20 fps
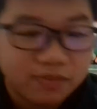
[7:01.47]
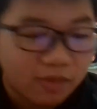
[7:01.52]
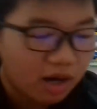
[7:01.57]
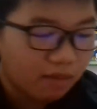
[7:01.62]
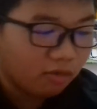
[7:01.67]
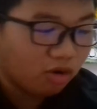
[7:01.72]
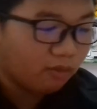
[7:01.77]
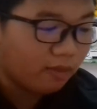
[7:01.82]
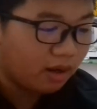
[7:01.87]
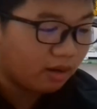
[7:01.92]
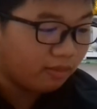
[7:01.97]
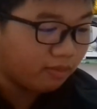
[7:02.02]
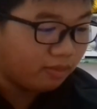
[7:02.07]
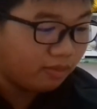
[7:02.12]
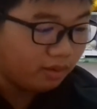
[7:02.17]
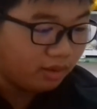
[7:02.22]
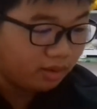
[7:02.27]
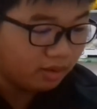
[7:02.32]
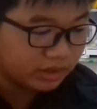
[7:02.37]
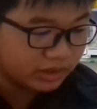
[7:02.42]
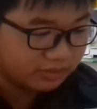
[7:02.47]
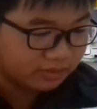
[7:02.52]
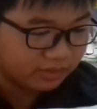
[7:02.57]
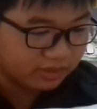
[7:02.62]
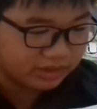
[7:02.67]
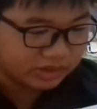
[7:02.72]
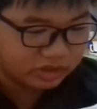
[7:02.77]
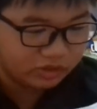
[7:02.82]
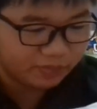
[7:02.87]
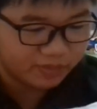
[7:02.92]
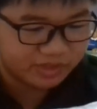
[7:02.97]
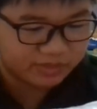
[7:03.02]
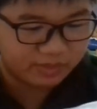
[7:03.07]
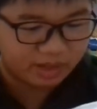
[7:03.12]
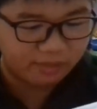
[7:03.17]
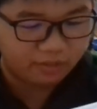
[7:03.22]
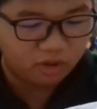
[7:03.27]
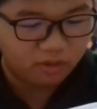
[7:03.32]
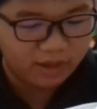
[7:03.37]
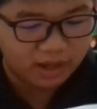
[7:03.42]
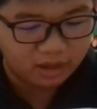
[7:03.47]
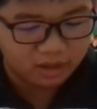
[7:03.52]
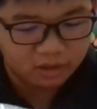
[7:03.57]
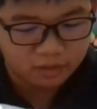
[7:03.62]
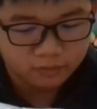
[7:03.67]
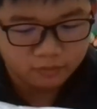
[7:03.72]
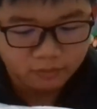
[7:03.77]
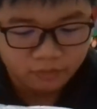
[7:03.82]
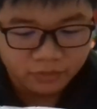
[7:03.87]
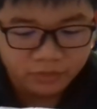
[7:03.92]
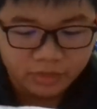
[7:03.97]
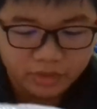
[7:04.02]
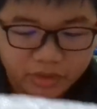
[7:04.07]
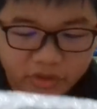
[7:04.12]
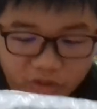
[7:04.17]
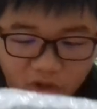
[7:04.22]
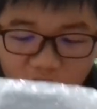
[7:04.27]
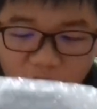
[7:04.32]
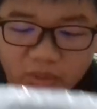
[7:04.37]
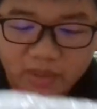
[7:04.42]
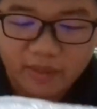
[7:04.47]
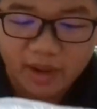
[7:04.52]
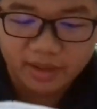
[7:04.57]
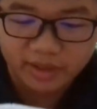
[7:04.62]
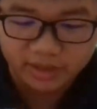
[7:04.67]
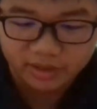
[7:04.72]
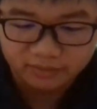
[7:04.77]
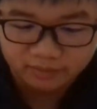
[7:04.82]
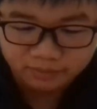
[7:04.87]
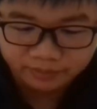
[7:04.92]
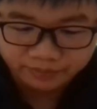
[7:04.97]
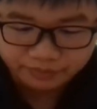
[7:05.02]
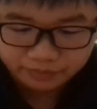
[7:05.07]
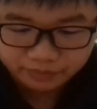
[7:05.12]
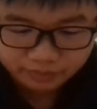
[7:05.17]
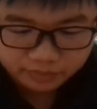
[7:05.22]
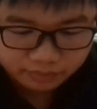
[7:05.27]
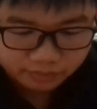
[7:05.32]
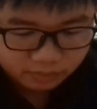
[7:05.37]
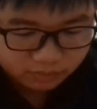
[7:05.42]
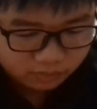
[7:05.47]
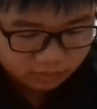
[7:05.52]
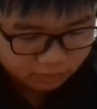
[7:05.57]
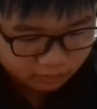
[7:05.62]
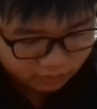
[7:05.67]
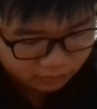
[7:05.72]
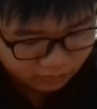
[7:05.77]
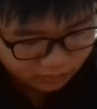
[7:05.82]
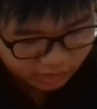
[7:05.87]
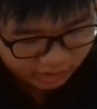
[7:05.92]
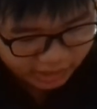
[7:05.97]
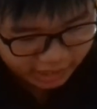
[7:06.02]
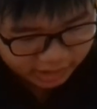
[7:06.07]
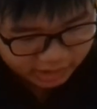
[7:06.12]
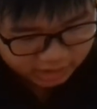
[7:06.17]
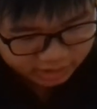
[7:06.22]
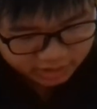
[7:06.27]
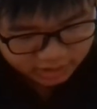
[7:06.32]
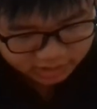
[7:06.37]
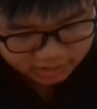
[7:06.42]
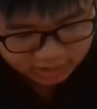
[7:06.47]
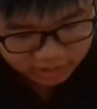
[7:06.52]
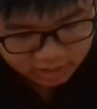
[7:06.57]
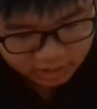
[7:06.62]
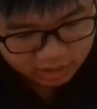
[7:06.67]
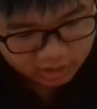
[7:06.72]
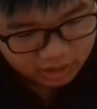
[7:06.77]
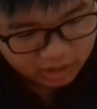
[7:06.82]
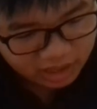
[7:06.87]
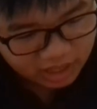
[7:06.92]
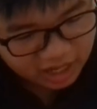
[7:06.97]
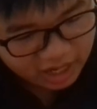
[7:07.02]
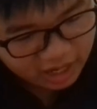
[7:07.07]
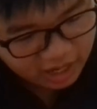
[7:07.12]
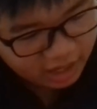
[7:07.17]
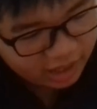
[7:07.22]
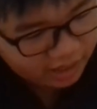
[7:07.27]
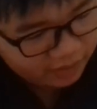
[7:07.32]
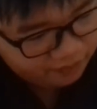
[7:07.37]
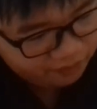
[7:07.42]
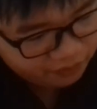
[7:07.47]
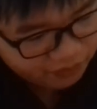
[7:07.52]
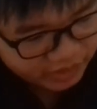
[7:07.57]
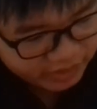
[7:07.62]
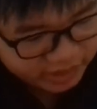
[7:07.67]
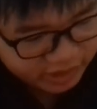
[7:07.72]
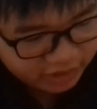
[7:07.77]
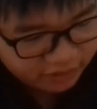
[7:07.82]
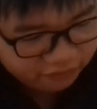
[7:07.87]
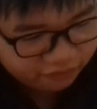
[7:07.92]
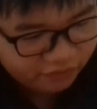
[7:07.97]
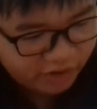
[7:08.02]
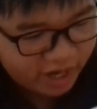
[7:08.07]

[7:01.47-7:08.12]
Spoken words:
Smart Mobile, Super Smart Mobile. You owe me money. Okay, here it says. Dear